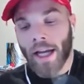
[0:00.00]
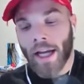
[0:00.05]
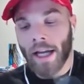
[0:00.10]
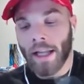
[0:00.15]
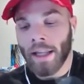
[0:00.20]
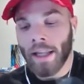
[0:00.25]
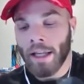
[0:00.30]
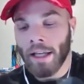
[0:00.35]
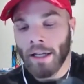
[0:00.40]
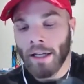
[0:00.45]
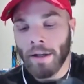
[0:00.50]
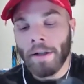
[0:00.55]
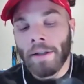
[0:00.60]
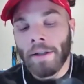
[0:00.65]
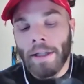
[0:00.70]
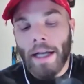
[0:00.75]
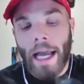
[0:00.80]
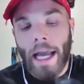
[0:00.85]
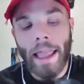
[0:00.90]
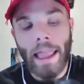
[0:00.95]
and then
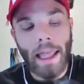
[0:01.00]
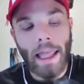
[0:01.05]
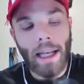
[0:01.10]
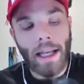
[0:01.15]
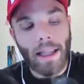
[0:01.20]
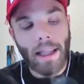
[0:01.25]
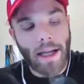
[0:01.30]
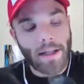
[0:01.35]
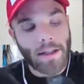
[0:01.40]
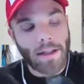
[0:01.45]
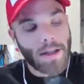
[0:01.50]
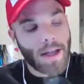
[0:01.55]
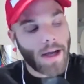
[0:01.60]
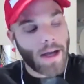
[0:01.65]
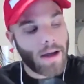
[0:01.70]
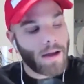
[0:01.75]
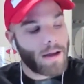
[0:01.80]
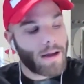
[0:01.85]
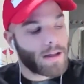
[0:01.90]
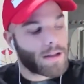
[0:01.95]

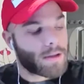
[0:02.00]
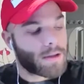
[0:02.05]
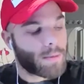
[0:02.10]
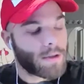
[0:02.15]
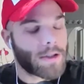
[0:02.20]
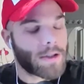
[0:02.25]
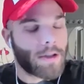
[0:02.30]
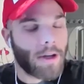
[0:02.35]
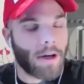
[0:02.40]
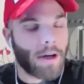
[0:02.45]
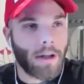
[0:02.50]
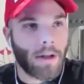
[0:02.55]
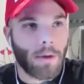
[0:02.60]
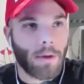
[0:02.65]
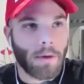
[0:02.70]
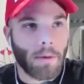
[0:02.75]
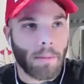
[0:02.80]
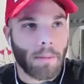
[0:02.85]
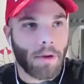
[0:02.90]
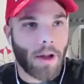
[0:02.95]
that it's been starting
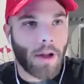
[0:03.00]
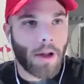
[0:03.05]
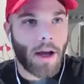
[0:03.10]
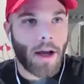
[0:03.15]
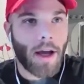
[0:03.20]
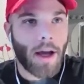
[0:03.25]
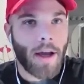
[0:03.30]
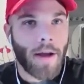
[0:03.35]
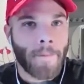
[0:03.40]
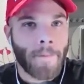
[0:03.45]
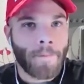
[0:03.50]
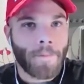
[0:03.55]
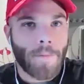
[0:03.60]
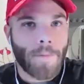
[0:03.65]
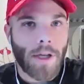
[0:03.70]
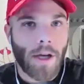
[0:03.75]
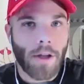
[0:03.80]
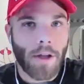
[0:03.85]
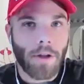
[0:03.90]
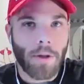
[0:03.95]
to apply
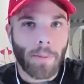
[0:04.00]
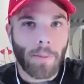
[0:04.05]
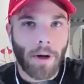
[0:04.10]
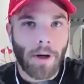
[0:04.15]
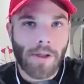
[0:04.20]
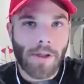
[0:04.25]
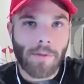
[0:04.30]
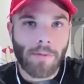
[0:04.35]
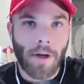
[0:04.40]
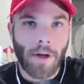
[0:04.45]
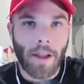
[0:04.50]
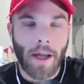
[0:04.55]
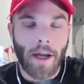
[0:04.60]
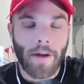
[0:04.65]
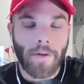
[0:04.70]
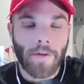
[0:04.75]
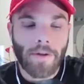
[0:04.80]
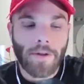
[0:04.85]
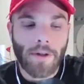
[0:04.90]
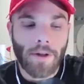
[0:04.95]
to other parts of my
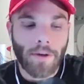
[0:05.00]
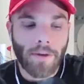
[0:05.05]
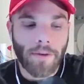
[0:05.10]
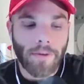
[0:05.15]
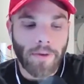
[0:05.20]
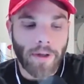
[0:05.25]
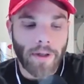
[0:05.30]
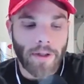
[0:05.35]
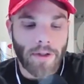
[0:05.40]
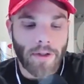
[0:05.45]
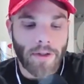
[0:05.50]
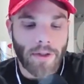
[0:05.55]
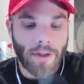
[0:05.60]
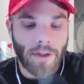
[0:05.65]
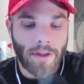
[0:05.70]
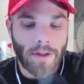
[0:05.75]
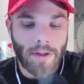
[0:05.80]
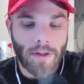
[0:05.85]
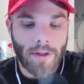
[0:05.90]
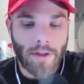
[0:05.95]
life. So, for
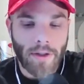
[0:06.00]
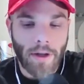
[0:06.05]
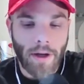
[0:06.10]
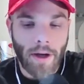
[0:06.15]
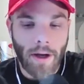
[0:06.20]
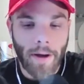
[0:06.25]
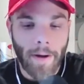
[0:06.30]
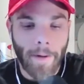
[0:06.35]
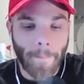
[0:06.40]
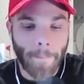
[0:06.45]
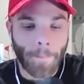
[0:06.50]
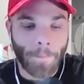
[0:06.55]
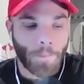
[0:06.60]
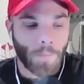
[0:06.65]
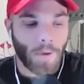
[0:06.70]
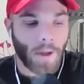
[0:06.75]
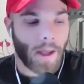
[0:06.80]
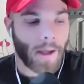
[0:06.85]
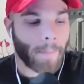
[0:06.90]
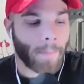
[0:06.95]
instance,
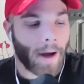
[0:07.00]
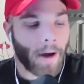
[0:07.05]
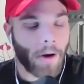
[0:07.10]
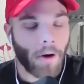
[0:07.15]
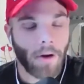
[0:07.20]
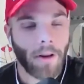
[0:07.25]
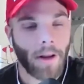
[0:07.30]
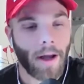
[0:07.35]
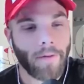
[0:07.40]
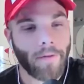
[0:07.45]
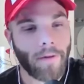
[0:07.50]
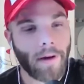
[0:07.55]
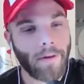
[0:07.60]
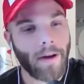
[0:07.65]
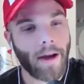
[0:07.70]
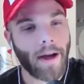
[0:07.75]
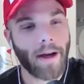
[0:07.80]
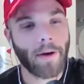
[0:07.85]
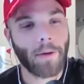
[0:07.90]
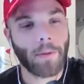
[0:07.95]
like, my whole life, I've
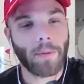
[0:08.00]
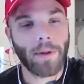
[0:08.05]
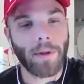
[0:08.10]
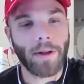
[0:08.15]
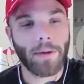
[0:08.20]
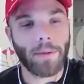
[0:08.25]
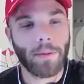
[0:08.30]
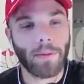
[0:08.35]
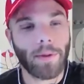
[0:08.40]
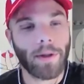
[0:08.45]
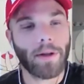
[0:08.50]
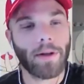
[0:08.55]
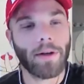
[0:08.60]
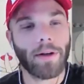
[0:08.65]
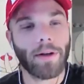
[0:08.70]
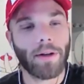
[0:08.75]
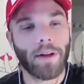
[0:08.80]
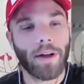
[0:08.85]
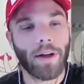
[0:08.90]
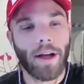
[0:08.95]
had a really
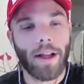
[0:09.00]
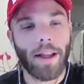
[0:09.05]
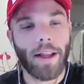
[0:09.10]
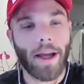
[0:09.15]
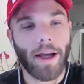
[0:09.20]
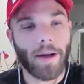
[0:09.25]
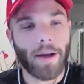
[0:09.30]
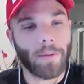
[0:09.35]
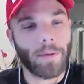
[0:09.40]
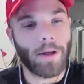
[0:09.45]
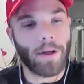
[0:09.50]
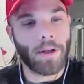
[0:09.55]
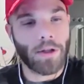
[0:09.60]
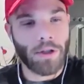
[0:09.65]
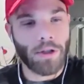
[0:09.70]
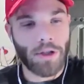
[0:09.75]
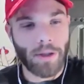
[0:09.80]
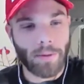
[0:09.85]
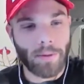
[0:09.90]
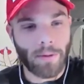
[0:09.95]
weird, like,
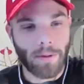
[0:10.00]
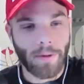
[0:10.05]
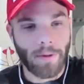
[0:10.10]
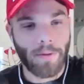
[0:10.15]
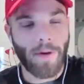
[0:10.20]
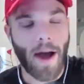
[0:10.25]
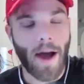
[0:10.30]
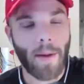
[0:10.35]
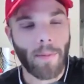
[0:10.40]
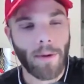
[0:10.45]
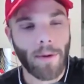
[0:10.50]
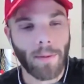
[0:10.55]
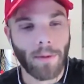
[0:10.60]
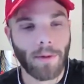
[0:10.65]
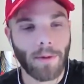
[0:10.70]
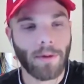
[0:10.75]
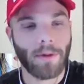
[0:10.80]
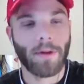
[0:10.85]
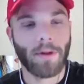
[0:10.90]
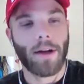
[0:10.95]
relationship towards fat
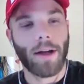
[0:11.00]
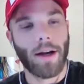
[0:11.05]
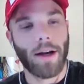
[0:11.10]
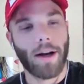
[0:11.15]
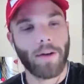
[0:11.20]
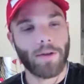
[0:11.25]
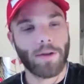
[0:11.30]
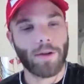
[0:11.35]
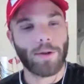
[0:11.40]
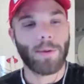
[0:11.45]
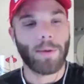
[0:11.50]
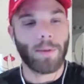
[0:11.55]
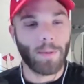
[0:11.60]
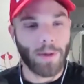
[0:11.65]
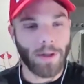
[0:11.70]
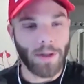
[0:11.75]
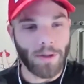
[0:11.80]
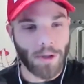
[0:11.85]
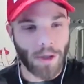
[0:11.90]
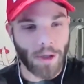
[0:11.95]
people. I've just been
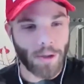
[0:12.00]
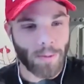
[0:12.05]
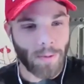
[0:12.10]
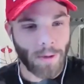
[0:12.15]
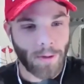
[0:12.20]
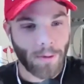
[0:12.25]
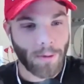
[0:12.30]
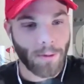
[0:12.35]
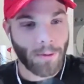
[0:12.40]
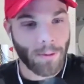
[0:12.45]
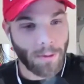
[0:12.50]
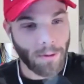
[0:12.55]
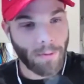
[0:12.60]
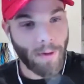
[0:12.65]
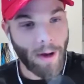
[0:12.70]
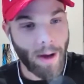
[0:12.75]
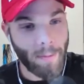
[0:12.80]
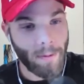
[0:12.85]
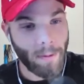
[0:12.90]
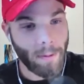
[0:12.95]
really judgmental towards
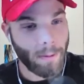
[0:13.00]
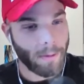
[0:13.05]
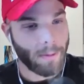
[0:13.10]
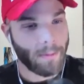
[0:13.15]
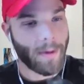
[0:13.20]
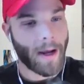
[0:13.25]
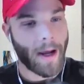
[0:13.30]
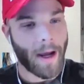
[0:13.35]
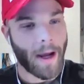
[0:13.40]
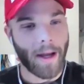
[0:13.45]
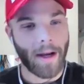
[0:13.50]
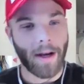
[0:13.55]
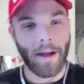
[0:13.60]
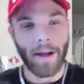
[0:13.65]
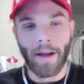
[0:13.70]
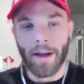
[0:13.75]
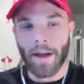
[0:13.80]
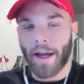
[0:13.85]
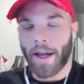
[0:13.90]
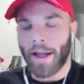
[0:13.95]
fat people in my head,
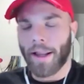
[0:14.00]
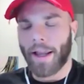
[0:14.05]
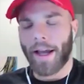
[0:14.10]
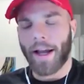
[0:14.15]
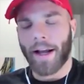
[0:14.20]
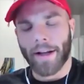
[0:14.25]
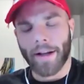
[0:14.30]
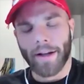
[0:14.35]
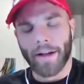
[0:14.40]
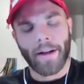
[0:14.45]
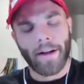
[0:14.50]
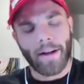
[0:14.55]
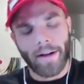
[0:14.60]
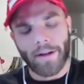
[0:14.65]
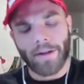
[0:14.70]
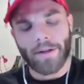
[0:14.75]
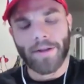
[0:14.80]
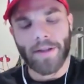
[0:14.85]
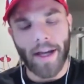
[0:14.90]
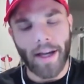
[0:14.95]
and like
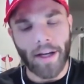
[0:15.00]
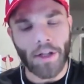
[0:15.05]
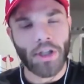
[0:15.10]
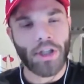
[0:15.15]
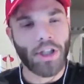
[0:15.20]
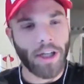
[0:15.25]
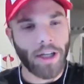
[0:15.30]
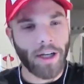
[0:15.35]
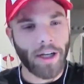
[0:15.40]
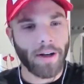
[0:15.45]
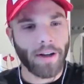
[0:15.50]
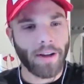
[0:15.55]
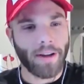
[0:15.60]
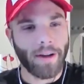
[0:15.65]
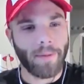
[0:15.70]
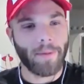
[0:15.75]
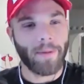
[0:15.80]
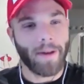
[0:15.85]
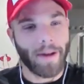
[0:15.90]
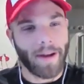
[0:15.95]
just like shitting on
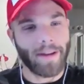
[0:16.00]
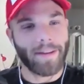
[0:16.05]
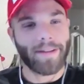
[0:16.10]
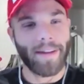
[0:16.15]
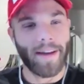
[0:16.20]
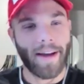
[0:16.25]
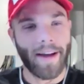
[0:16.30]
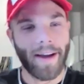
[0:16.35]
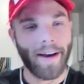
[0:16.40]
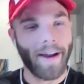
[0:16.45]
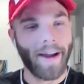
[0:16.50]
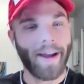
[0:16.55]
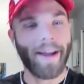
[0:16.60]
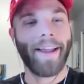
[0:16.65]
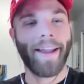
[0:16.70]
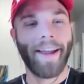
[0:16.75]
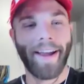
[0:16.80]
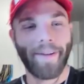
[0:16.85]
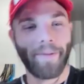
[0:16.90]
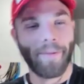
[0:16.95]
them inside
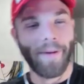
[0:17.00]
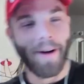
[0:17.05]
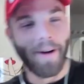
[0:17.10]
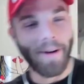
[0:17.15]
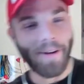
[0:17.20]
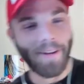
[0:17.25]
like my whole life.